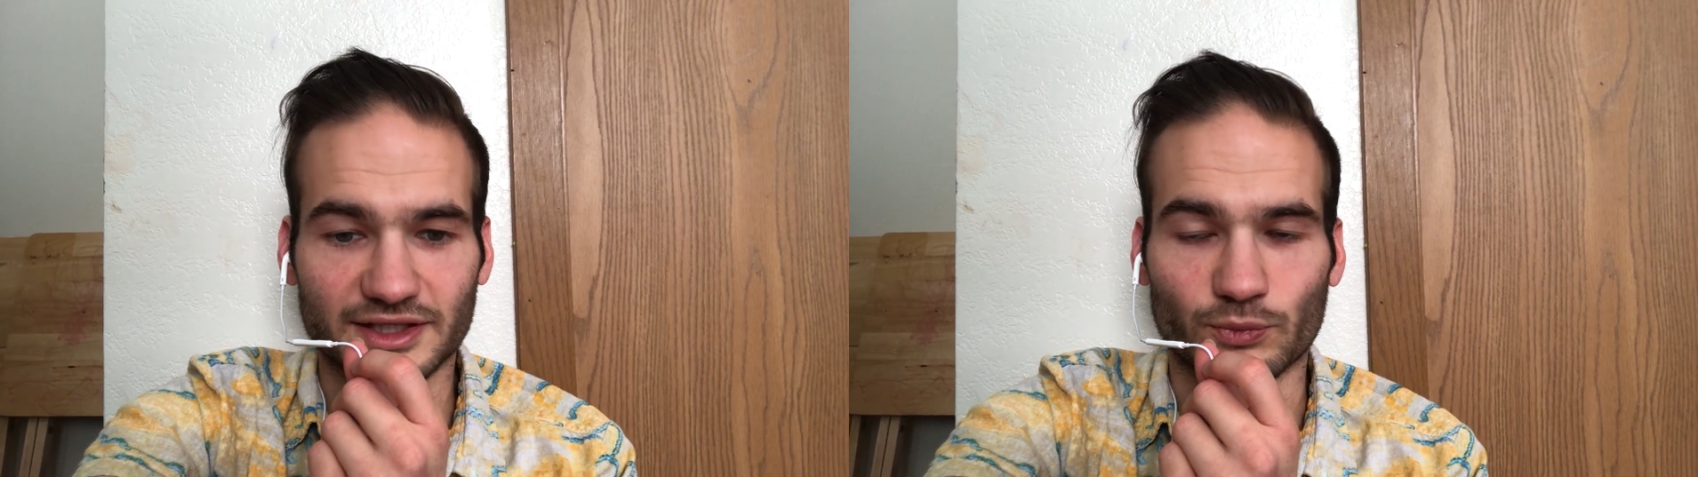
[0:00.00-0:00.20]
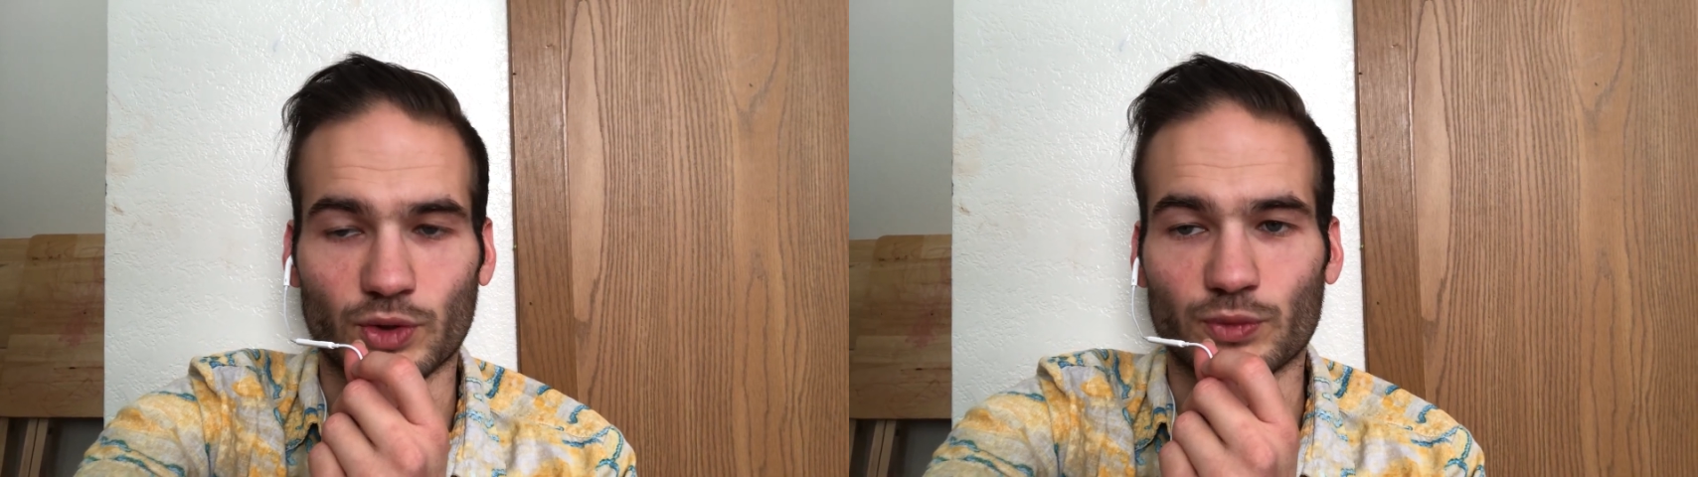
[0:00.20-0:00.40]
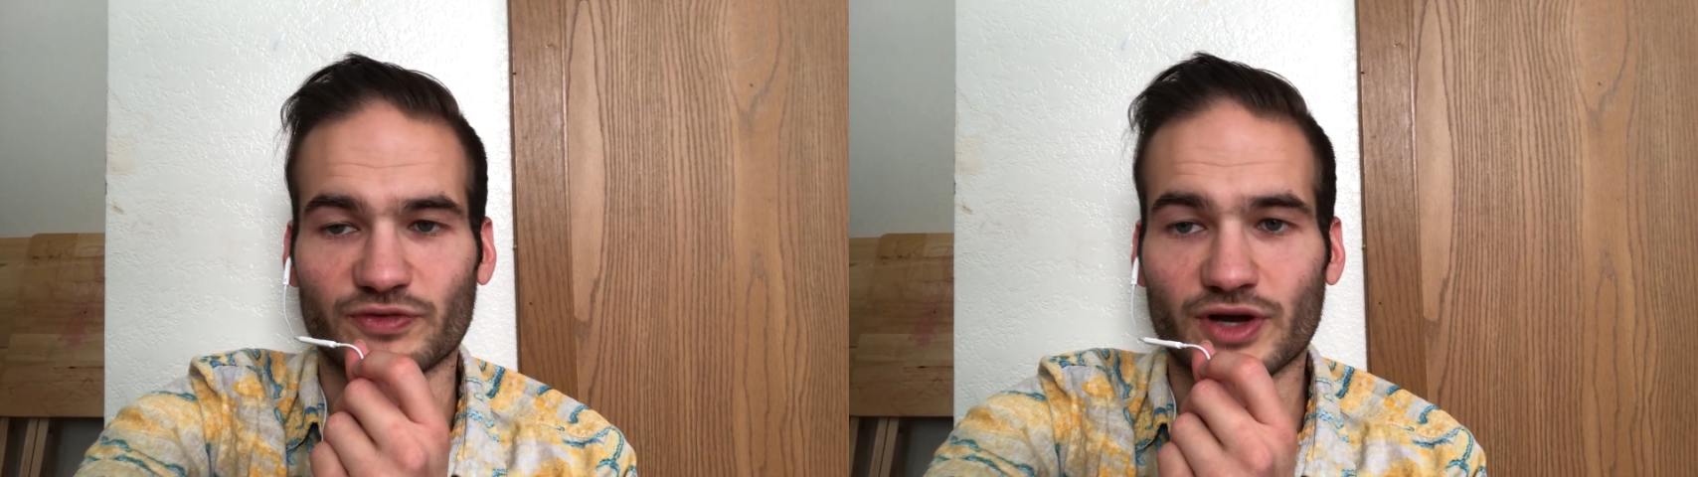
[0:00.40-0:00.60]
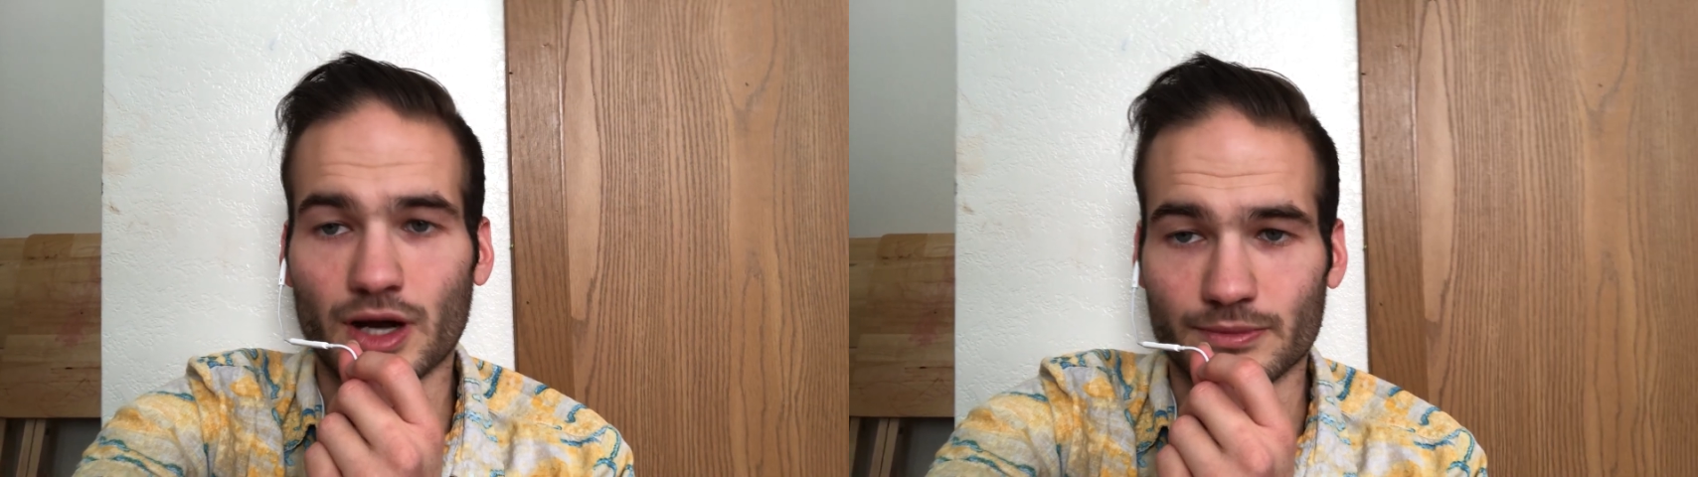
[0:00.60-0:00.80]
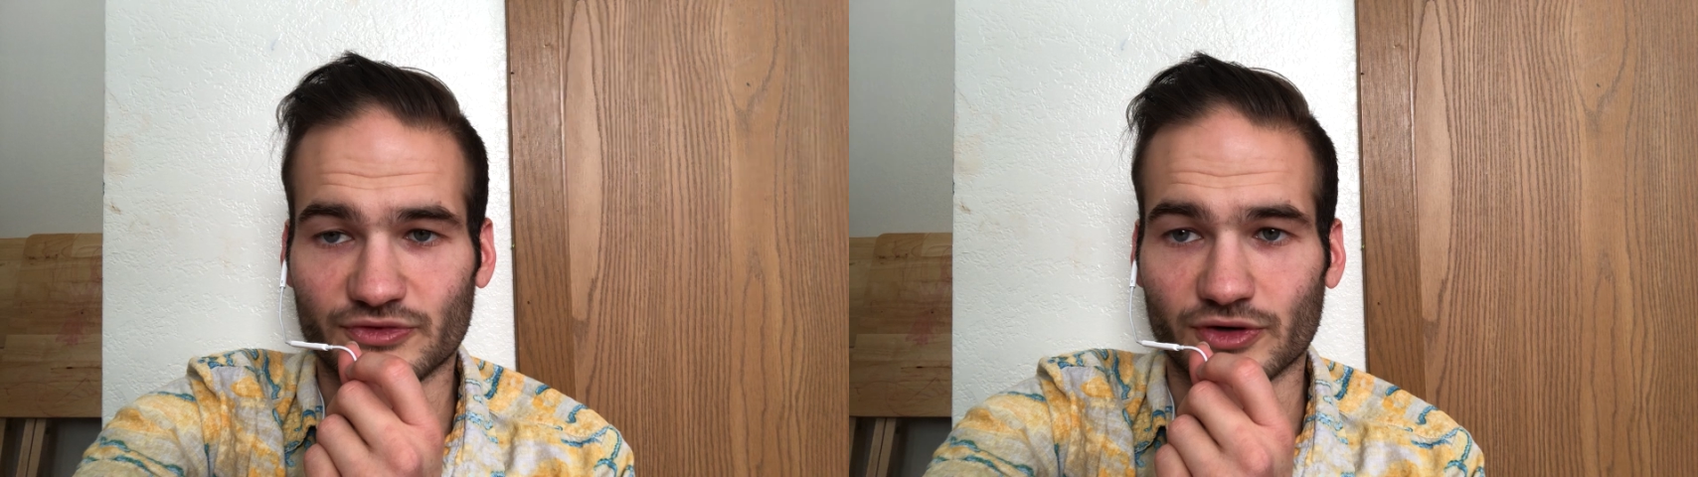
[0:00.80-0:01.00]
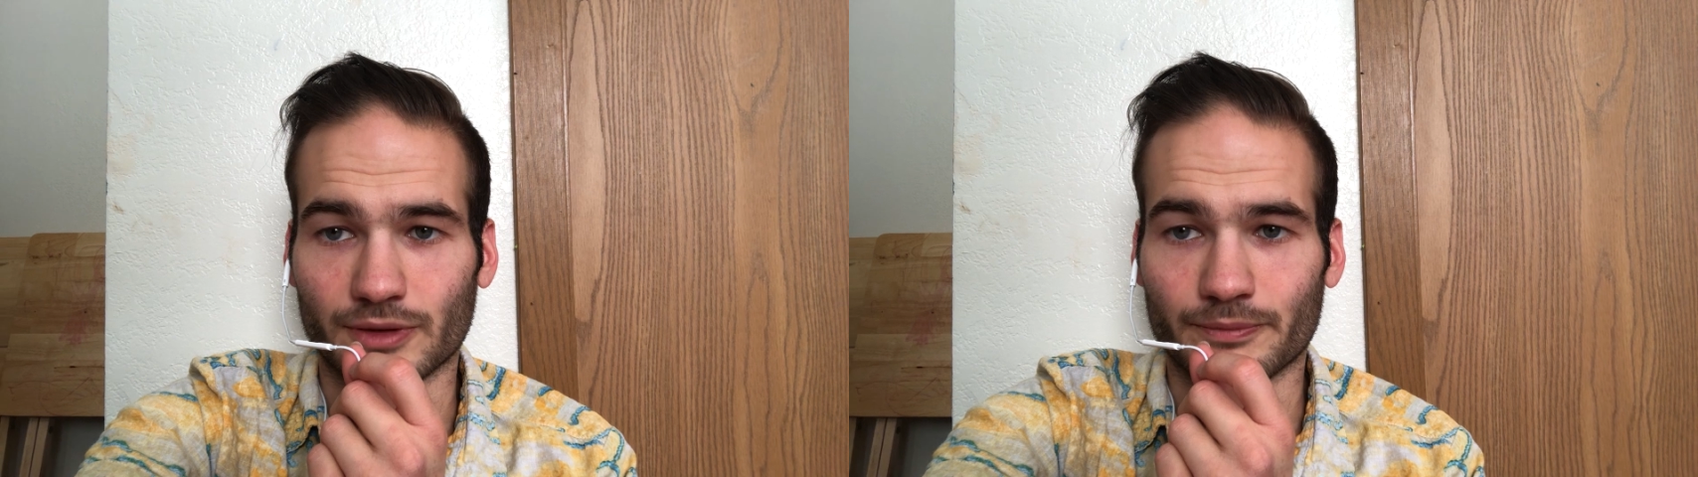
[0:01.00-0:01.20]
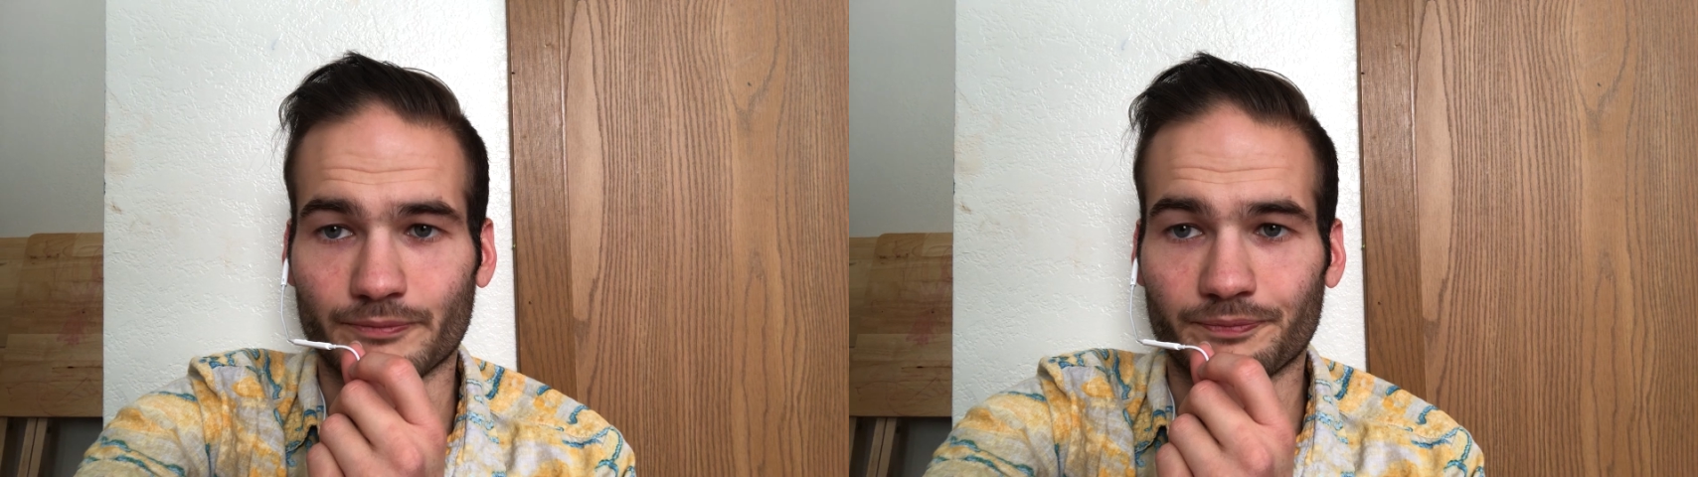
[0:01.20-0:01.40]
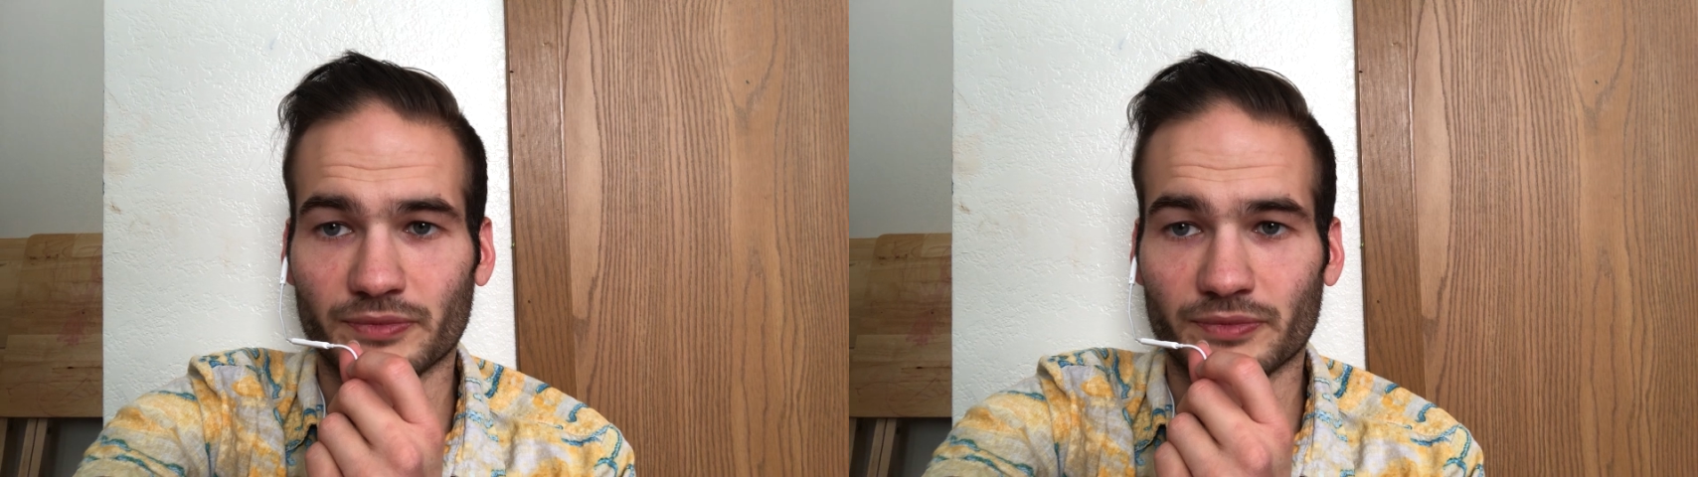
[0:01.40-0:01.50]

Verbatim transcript: and where we've come from,